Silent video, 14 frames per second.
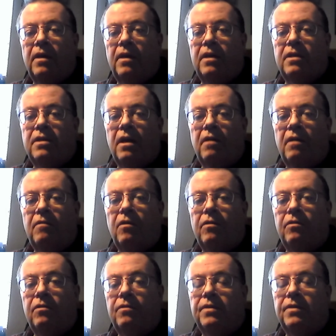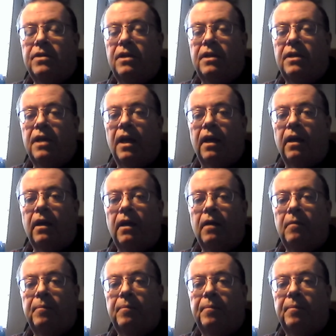is now rather obviously tanking.